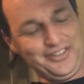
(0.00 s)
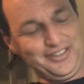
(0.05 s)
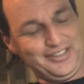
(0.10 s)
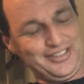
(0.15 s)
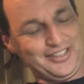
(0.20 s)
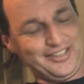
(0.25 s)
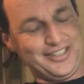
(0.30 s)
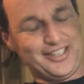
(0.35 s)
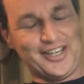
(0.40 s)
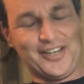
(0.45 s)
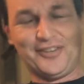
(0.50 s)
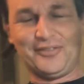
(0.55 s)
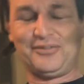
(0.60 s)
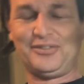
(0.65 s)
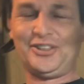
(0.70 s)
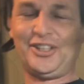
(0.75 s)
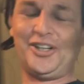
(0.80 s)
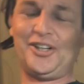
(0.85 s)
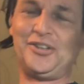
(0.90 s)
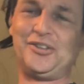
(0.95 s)
can kind of
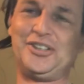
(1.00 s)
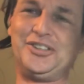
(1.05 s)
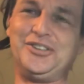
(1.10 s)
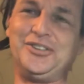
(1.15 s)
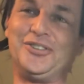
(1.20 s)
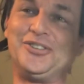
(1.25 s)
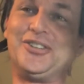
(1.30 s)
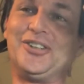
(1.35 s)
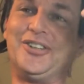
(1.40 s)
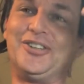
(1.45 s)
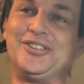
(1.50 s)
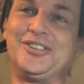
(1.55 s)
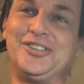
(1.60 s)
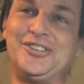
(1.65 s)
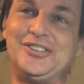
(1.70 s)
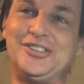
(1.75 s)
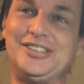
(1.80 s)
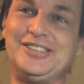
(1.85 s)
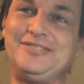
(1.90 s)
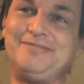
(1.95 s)
flow and you start
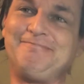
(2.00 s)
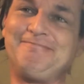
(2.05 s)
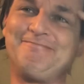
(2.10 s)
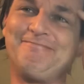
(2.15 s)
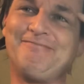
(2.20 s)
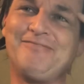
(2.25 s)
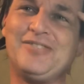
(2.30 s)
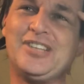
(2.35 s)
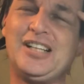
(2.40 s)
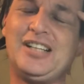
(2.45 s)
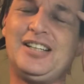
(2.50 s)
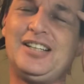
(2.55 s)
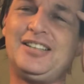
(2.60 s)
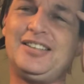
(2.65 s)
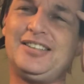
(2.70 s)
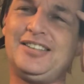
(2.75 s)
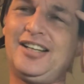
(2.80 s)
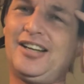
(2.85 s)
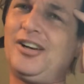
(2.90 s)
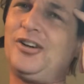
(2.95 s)
going,
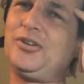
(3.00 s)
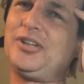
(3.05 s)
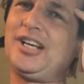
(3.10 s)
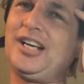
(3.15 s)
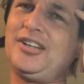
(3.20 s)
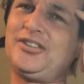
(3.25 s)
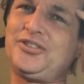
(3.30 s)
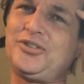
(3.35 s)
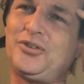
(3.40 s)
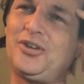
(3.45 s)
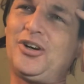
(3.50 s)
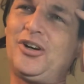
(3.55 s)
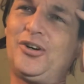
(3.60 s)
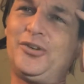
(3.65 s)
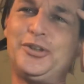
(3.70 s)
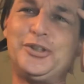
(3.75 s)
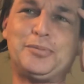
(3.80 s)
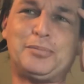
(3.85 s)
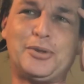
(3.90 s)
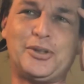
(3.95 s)
yeah, okay, so all
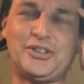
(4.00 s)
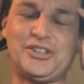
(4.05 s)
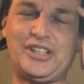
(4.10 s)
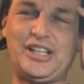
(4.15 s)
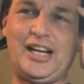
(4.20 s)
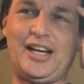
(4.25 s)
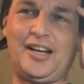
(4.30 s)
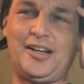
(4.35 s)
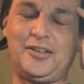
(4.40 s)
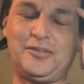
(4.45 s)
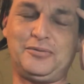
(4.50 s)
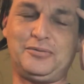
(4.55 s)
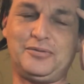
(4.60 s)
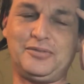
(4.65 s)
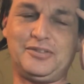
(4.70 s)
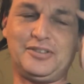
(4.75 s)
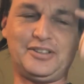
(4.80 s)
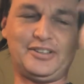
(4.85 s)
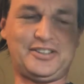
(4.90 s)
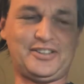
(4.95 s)
this person had,
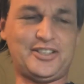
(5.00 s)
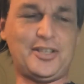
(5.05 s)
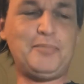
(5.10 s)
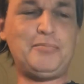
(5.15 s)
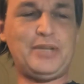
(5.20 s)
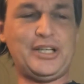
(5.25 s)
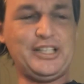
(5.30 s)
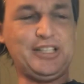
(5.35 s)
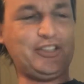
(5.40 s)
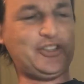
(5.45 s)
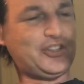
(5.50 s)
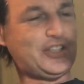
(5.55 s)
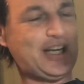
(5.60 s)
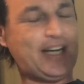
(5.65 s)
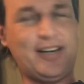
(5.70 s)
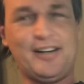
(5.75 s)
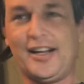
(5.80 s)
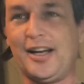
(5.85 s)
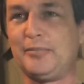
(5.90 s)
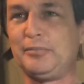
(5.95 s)
somebody just
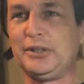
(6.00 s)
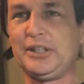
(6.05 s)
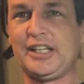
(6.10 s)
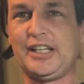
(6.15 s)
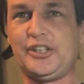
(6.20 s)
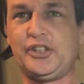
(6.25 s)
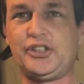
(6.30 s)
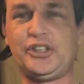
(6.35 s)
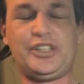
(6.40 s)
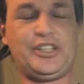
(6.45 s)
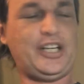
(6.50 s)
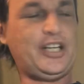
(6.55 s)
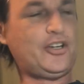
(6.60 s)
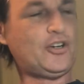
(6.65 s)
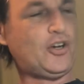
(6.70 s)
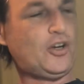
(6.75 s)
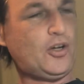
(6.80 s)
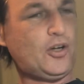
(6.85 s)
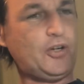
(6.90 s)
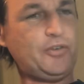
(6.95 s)
had an application and
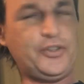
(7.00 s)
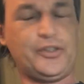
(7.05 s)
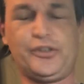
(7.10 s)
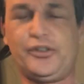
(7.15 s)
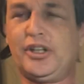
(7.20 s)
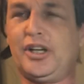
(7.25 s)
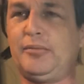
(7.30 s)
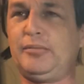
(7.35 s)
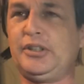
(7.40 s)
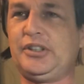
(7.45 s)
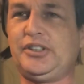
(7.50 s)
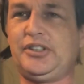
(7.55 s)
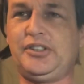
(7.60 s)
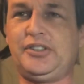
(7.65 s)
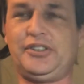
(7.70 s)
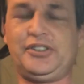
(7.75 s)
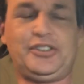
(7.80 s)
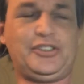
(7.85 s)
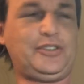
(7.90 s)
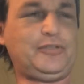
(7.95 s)
all their job
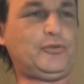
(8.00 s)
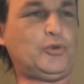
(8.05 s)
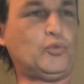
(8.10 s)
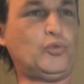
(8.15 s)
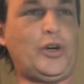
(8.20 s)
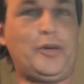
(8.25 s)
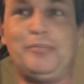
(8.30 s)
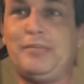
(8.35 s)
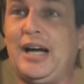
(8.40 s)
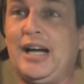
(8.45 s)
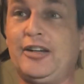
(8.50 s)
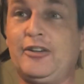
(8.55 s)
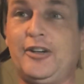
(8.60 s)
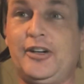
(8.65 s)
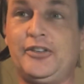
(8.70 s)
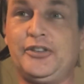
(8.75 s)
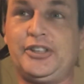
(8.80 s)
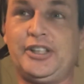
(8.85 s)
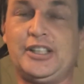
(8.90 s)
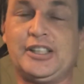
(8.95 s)
is to run
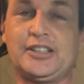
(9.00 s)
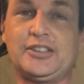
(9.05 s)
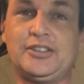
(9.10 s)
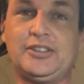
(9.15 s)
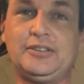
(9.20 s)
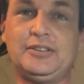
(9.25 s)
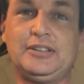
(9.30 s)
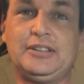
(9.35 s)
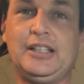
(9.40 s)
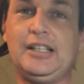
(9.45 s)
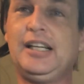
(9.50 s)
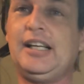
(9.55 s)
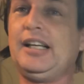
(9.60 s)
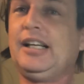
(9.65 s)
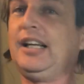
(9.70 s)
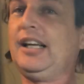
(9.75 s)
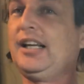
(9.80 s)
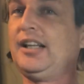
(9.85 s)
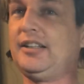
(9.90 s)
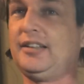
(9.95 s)
background checks.
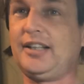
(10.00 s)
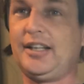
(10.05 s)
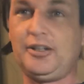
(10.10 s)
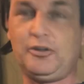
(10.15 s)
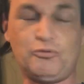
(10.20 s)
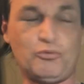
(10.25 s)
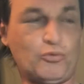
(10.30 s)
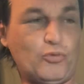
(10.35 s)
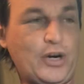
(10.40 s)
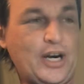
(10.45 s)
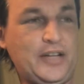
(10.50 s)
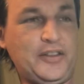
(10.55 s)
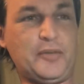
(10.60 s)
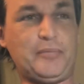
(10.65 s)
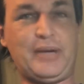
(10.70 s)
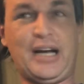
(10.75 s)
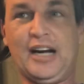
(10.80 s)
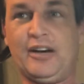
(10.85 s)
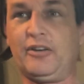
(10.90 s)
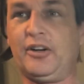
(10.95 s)
And they ran the
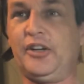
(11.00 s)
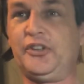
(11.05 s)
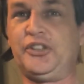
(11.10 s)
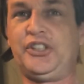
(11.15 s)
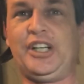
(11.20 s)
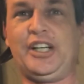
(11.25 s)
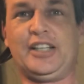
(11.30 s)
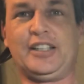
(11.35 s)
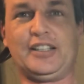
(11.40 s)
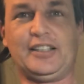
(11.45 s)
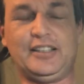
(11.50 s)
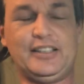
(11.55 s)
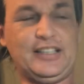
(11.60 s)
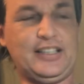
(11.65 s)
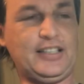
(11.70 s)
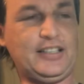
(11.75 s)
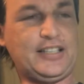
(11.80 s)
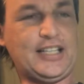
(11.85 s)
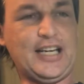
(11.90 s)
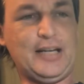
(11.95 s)
background check.
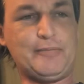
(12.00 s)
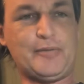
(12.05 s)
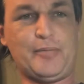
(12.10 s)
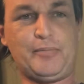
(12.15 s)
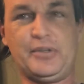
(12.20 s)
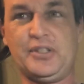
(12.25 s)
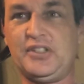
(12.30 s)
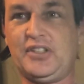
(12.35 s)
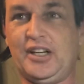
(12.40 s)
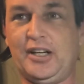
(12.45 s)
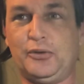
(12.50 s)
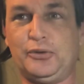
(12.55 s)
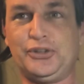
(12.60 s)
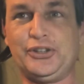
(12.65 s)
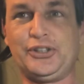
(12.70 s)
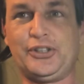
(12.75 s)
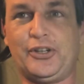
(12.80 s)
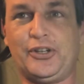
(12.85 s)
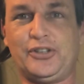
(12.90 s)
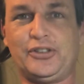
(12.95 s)
It came up and said I was
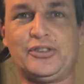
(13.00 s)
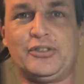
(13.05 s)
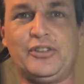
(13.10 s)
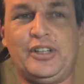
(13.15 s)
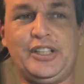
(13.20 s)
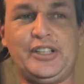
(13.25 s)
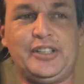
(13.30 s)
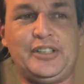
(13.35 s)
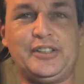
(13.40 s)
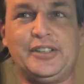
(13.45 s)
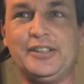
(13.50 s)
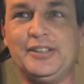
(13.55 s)
incarcerated.